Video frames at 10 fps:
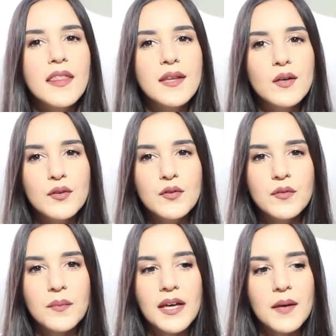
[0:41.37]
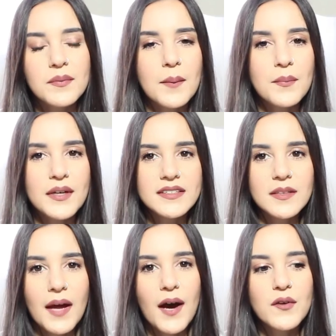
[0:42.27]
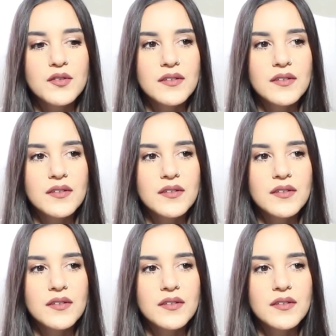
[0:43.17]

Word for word: they'll use makeup that breaks them out,